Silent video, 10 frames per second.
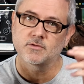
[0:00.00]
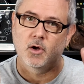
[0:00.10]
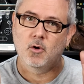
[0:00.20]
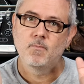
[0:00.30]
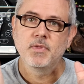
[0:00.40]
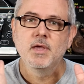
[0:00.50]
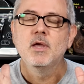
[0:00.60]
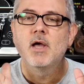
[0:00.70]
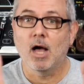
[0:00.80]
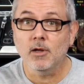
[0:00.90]
So
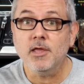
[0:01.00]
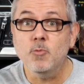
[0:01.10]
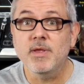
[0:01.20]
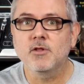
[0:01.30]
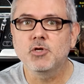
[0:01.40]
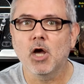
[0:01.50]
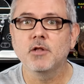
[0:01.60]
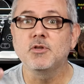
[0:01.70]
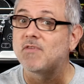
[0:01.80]
I'll let you be the judge.